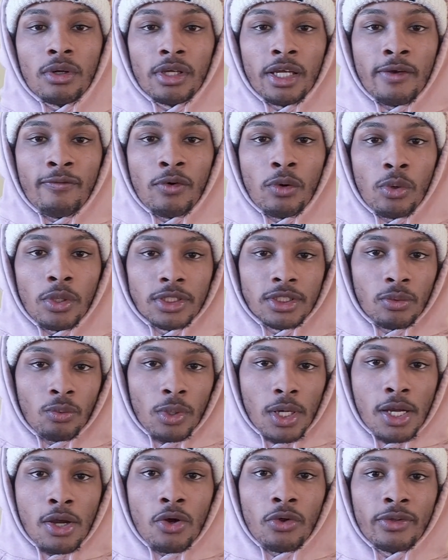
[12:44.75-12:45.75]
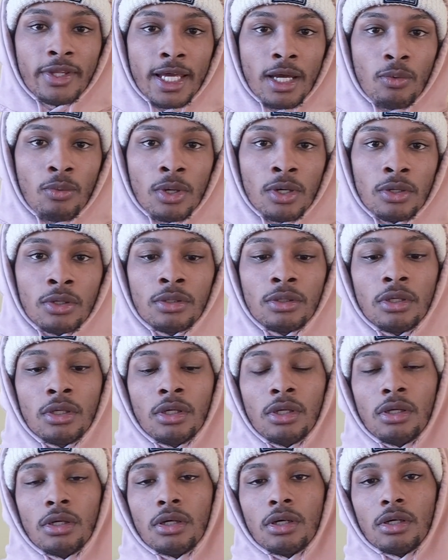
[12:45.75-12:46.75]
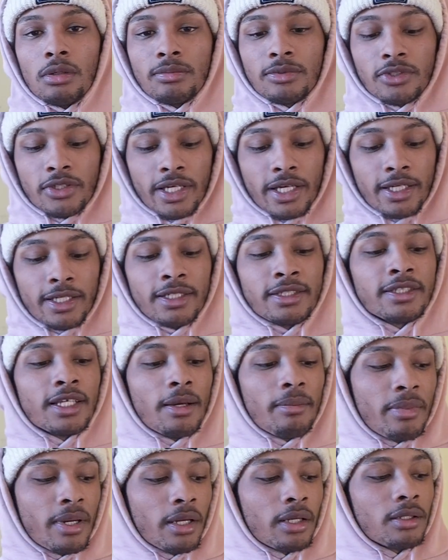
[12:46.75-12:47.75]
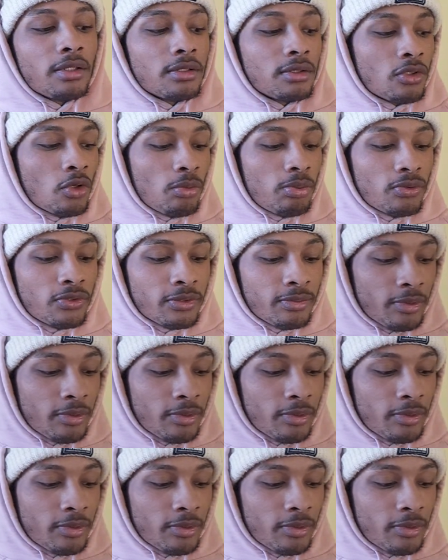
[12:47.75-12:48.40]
if it were to work out that well. So yeah, he's not bad. Goku